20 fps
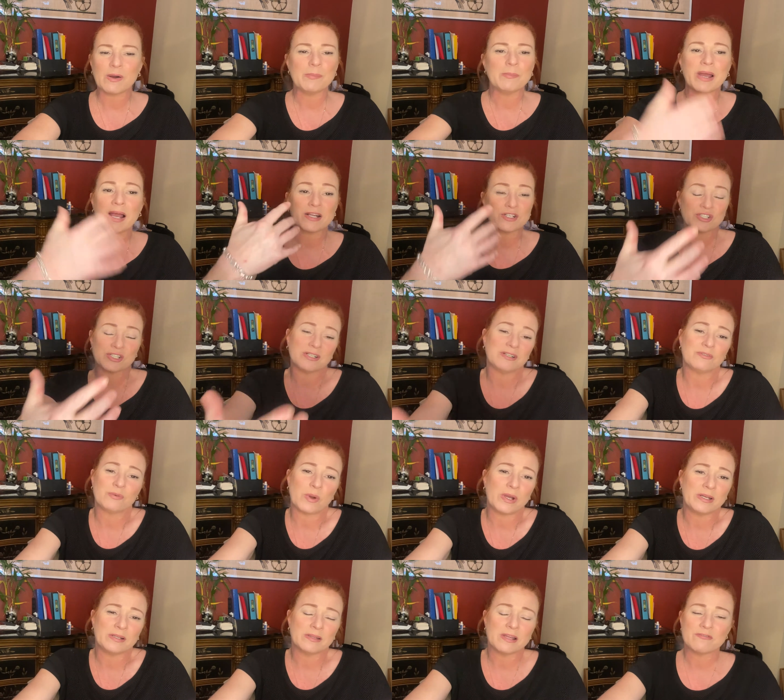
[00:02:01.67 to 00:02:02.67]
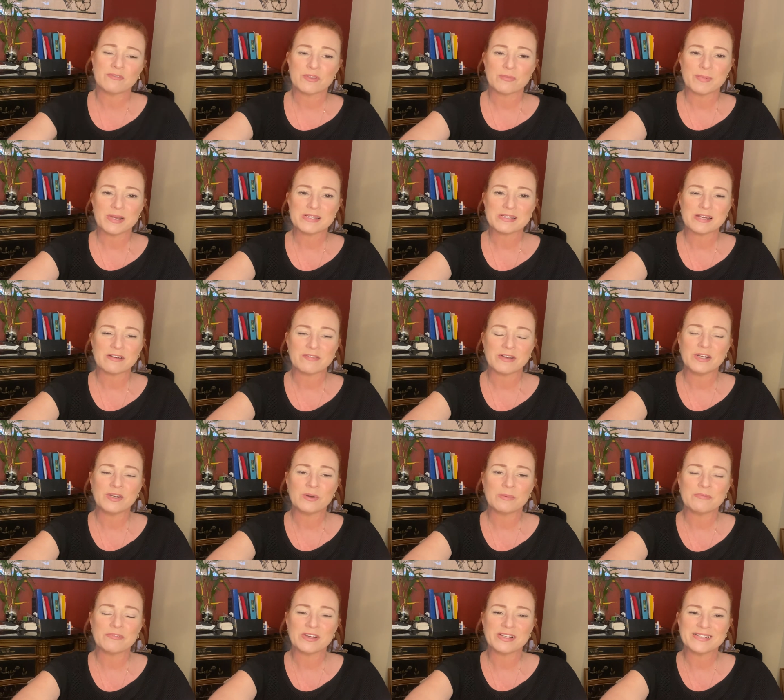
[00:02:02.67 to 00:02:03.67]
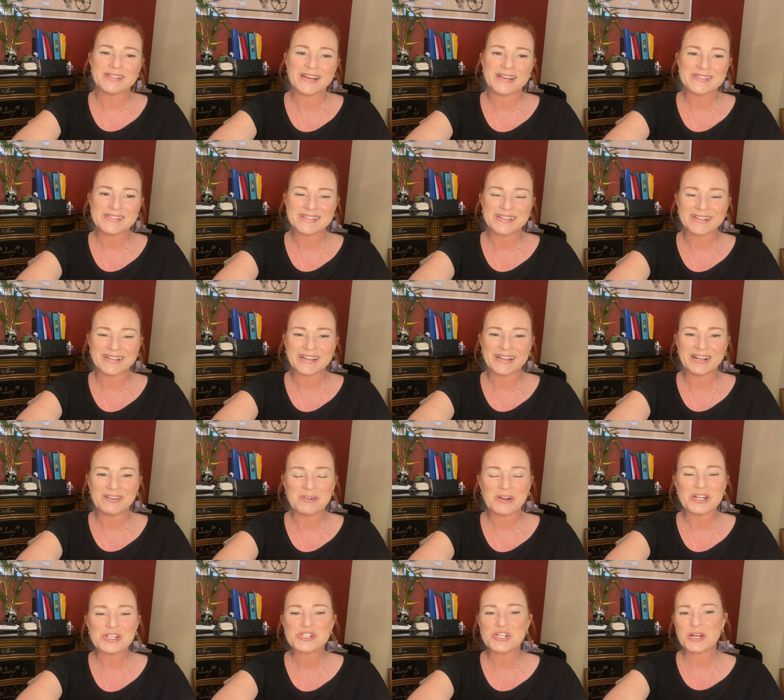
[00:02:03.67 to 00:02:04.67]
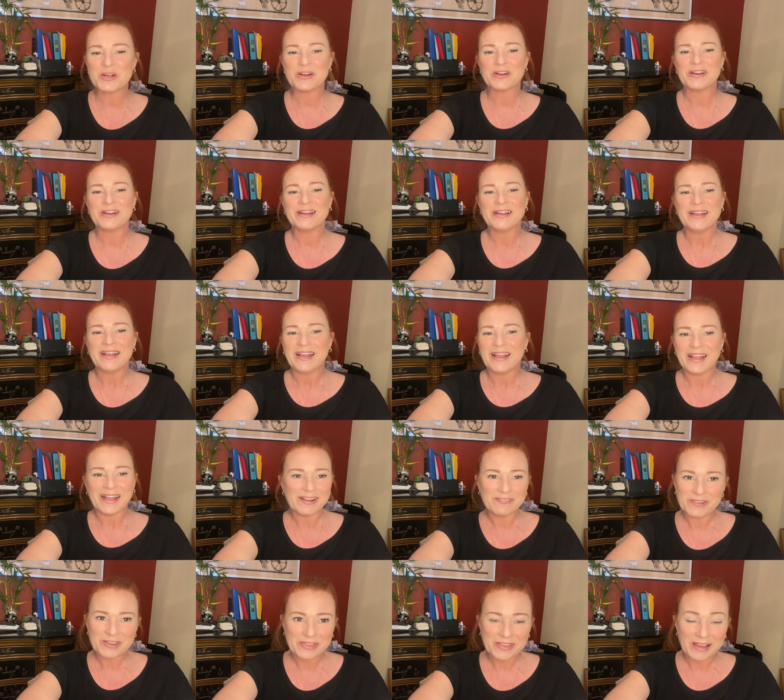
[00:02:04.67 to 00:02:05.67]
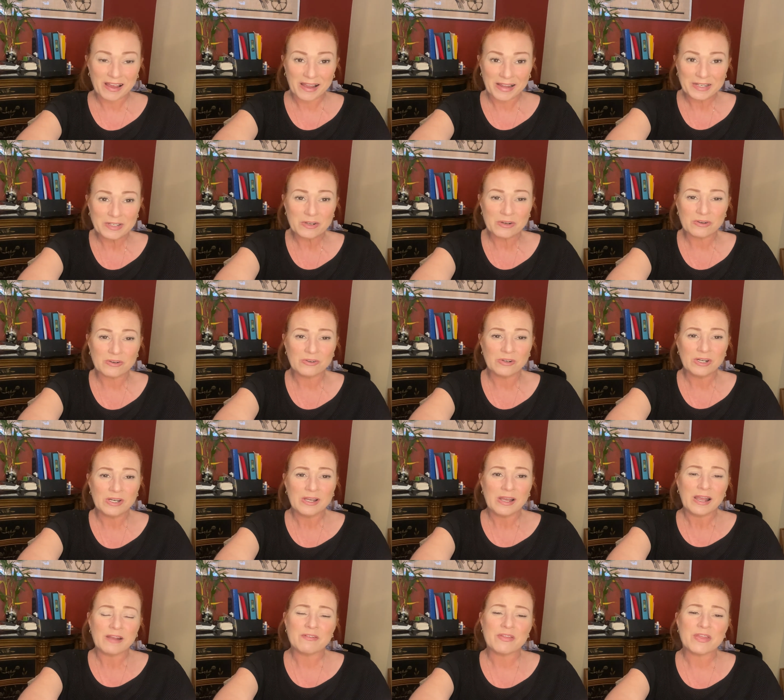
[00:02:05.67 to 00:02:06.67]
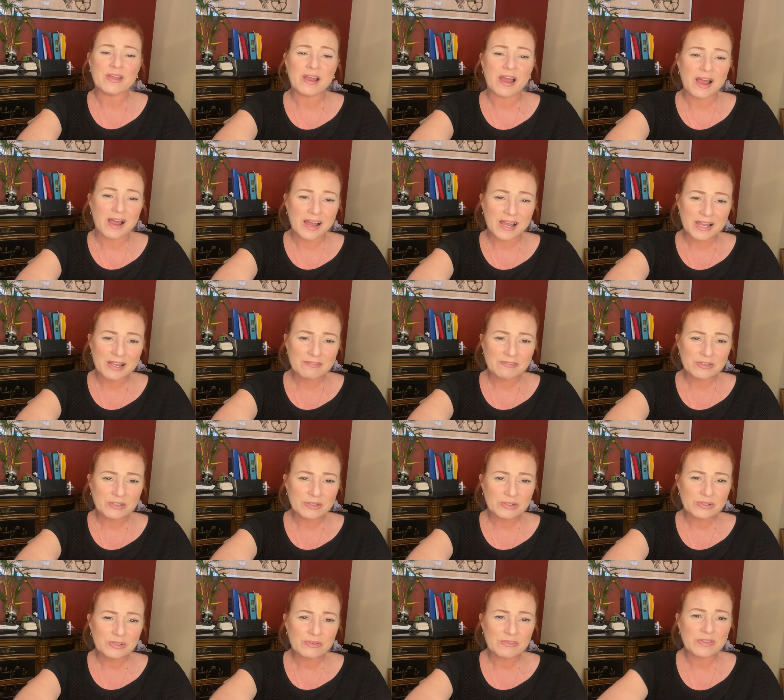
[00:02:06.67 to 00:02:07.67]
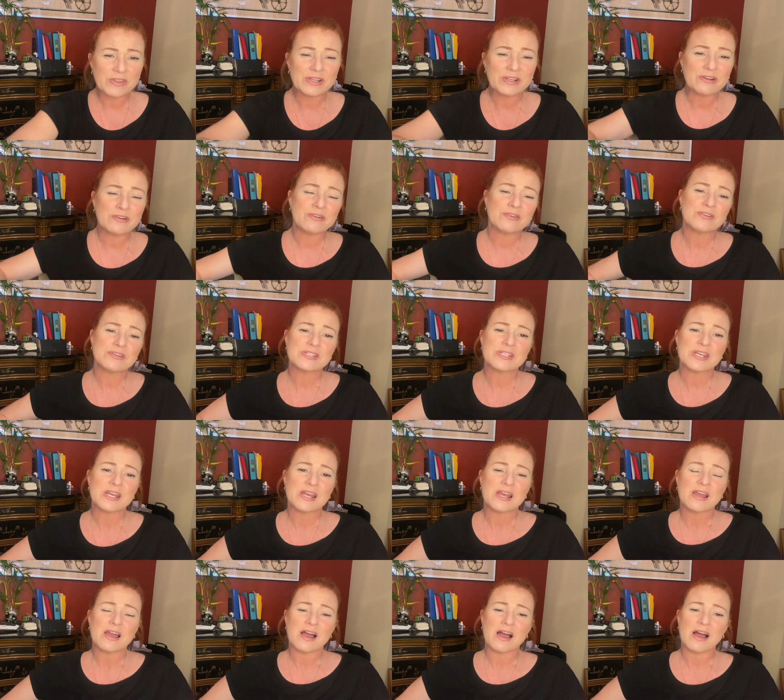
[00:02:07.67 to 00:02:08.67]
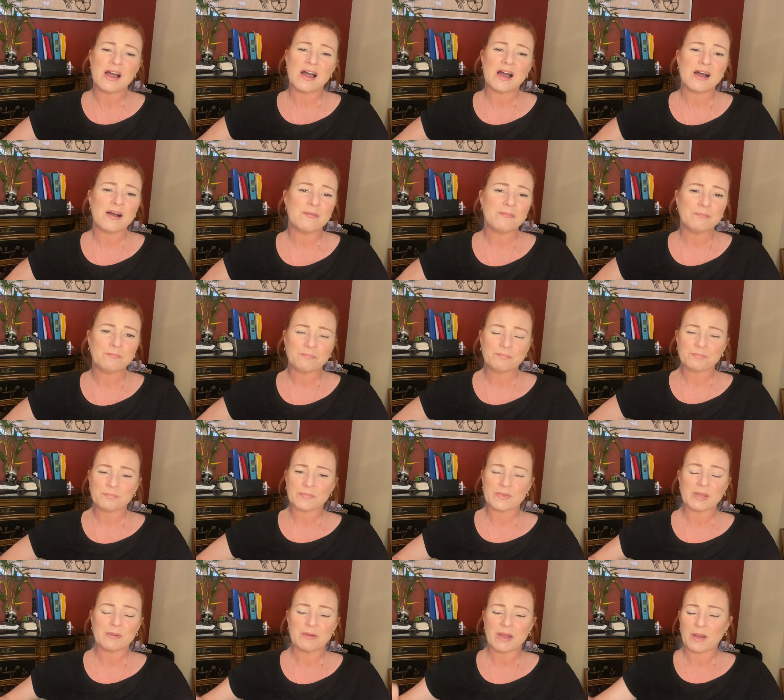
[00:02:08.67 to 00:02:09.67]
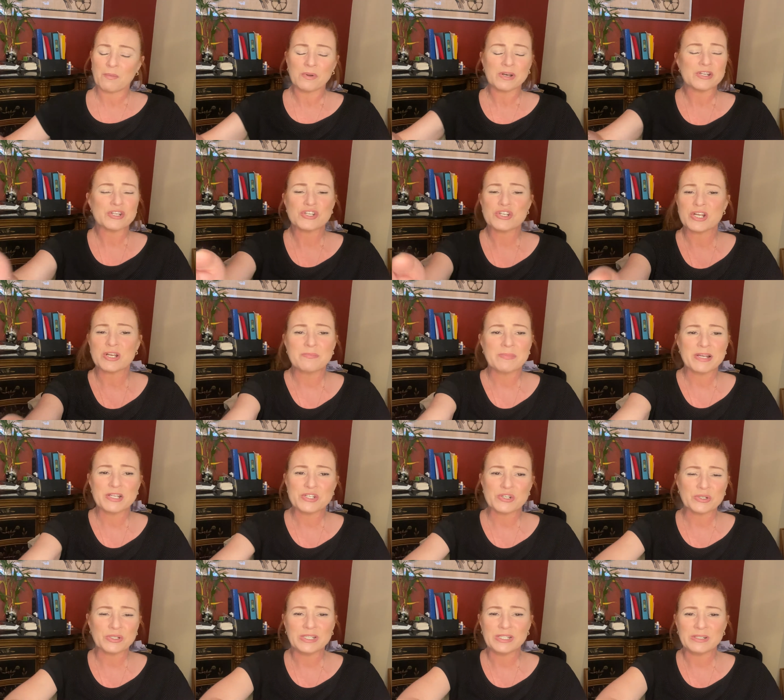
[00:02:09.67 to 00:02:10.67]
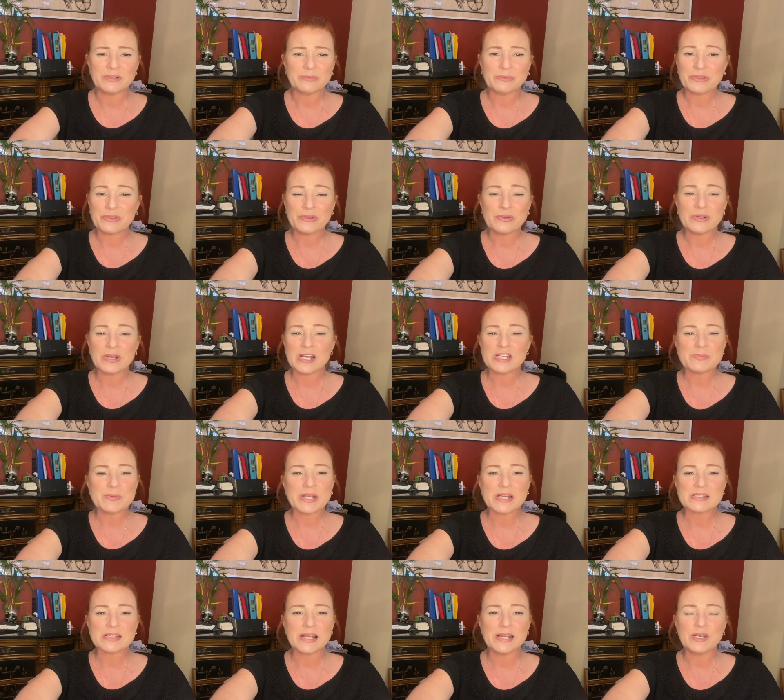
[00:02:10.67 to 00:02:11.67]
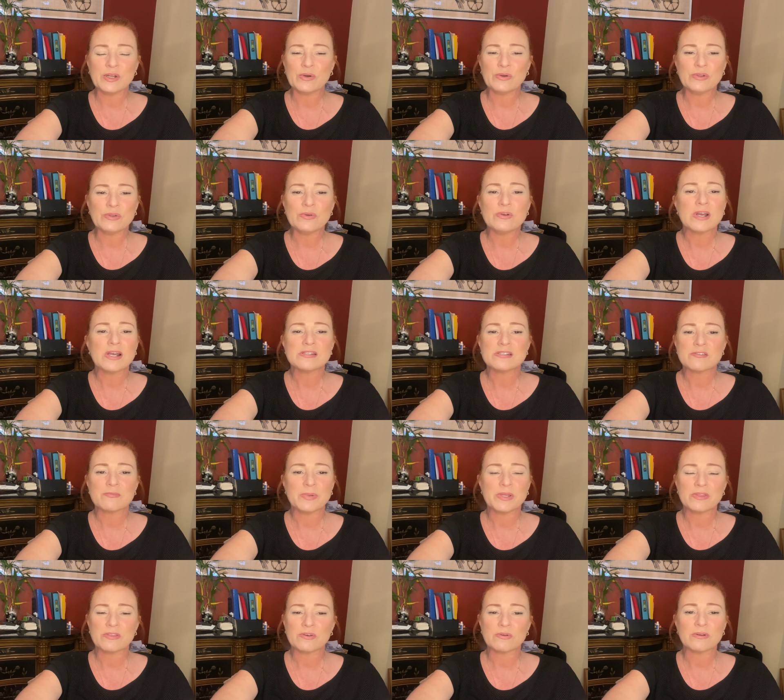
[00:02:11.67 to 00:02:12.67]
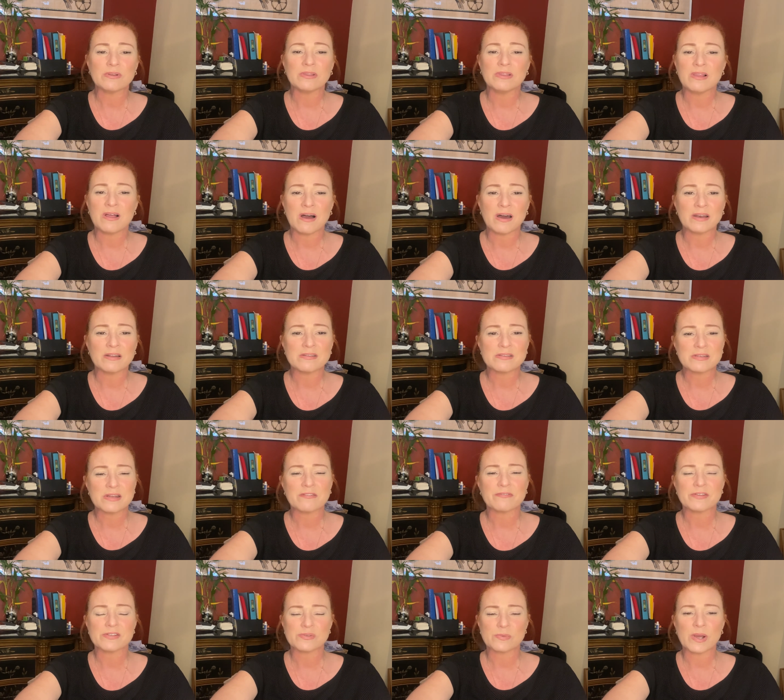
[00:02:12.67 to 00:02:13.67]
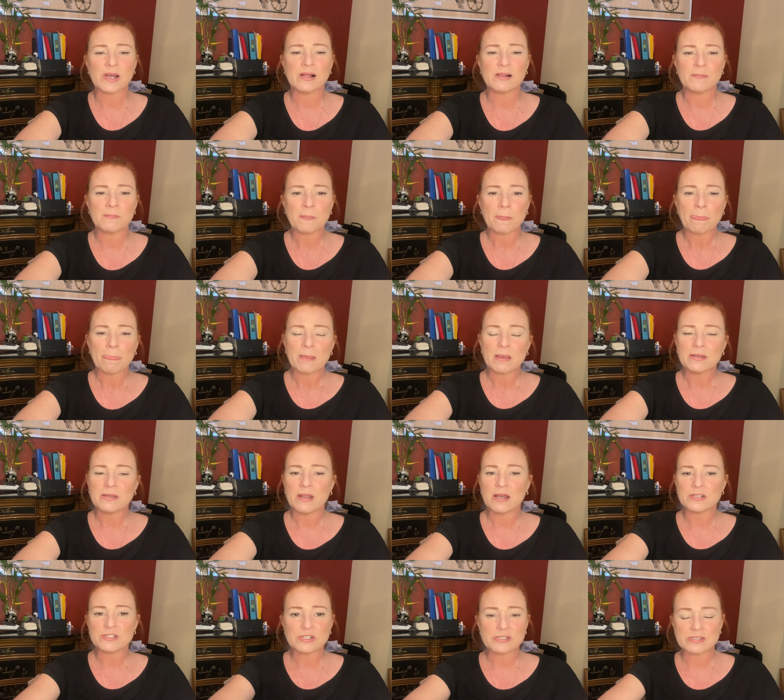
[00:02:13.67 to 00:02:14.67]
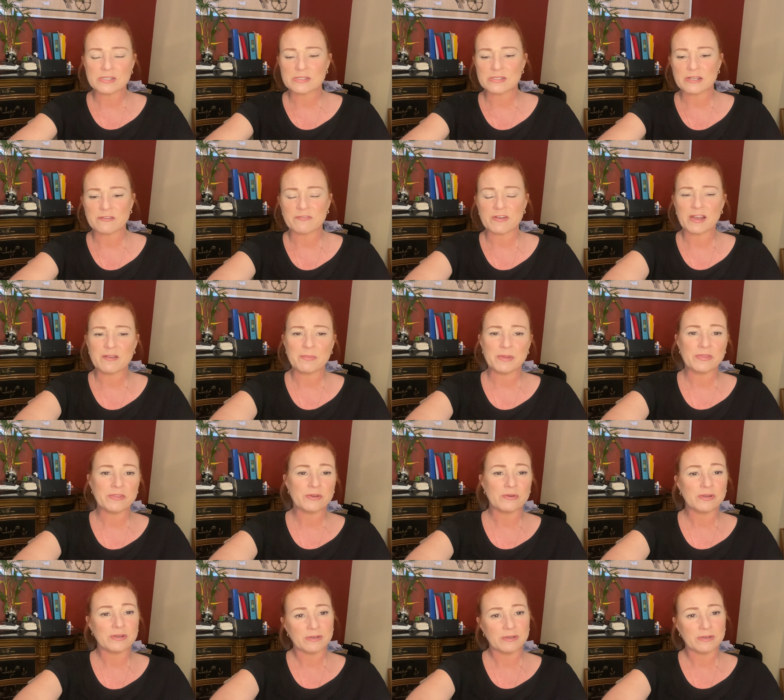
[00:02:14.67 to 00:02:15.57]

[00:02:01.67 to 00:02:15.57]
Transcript: I'm actually quite in love with myself. I know I'm fantastic. And I want to share everything I know, everything I've learned over the years. Um, I want to share my journey with you guys because I know you guys have been through a lot of stuff as well, not just the stuff I've been through.